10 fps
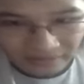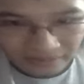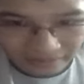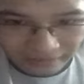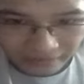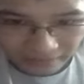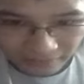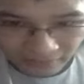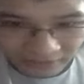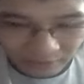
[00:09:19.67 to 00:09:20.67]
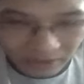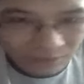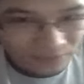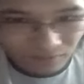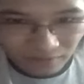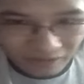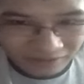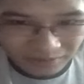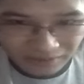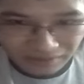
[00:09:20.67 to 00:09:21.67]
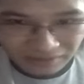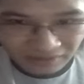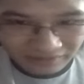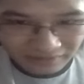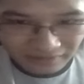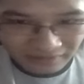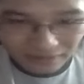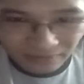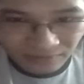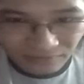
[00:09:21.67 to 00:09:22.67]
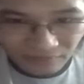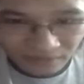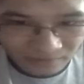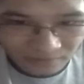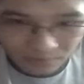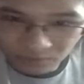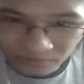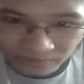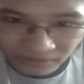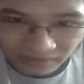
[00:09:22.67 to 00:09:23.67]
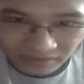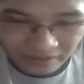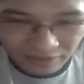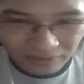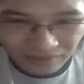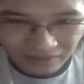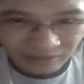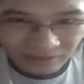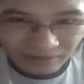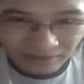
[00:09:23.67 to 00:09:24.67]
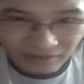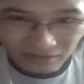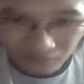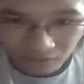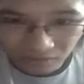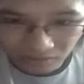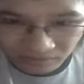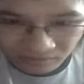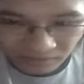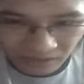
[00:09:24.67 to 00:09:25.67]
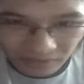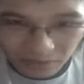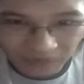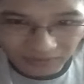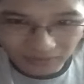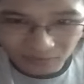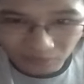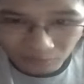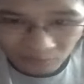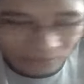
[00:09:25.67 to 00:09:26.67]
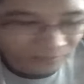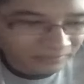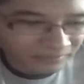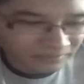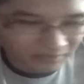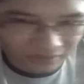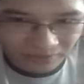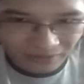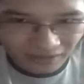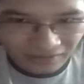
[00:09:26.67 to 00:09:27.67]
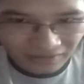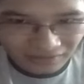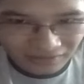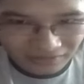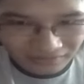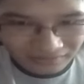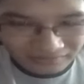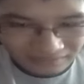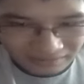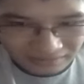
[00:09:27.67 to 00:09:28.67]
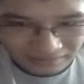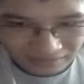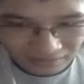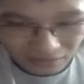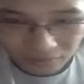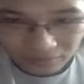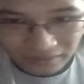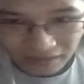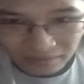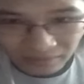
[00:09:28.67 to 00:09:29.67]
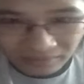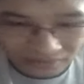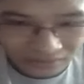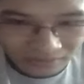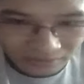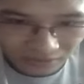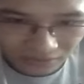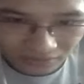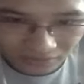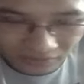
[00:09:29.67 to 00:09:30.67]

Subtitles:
like if there's like people around me and stuff like that, I don't feel comfortable doing it. I always like doing things alone. I'm always a lone wolf in some cases. Not all the time, but in some cases.